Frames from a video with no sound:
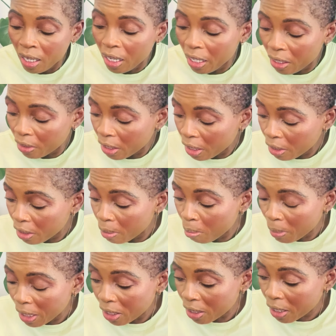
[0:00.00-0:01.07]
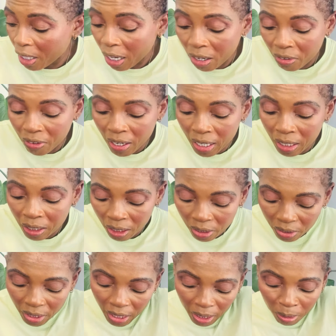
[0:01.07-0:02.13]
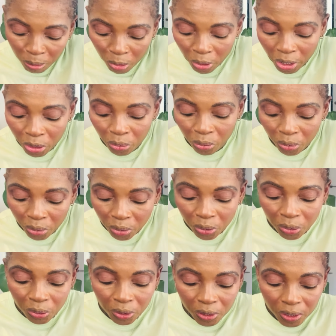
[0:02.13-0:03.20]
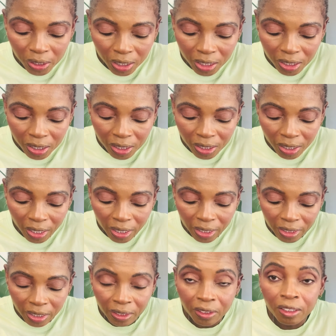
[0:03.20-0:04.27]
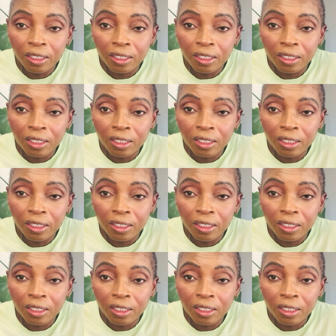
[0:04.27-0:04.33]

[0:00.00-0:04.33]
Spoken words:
And then the mascara that I'm going to use is a